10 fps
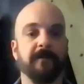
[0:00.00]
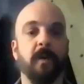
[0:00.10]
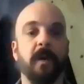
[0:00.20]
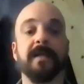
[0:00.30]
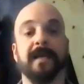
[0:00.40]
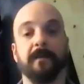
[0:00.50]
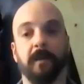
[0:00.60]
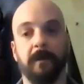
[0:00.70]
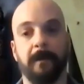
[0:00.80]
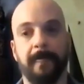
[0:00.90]
For
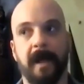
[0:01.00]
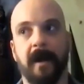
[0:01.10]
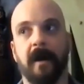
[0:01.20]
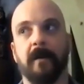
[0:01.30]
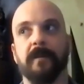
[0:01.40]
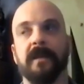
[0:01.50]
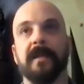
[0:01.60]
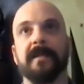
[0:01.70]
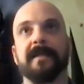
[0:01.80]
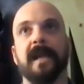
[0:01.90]
example,
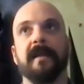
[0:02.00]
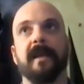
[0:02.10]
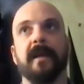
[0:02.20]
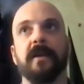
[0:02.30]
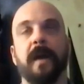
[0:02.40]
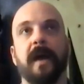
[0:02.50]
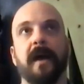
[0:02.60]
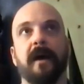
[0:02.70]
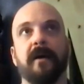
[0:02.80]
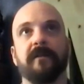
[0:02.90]
let's say that you
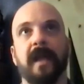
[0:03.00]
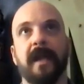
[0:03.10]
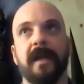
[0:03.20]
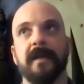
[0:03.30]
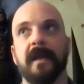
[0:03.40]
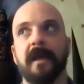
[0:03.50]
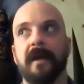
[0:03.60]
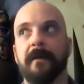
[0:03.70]
have a